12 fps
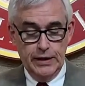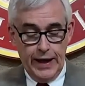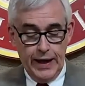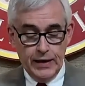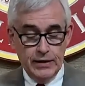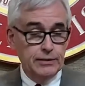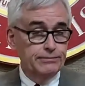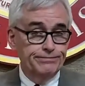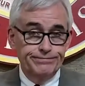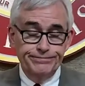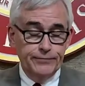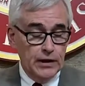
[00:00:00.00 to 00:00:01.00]

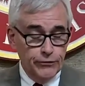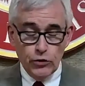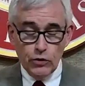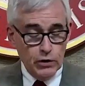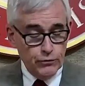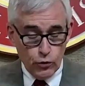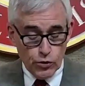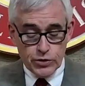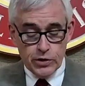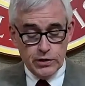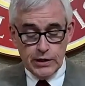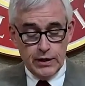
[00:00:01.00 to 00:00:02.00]
And If you're
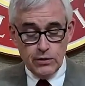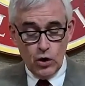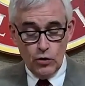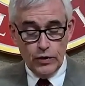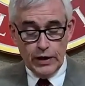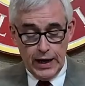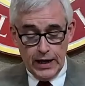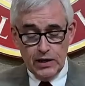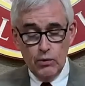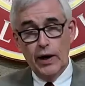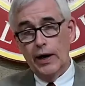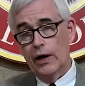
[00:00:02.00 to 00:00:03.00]
unfortunate to get COVID
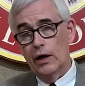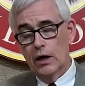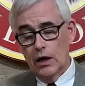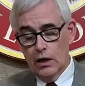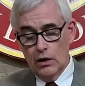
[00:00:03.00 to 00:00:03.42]
anyway,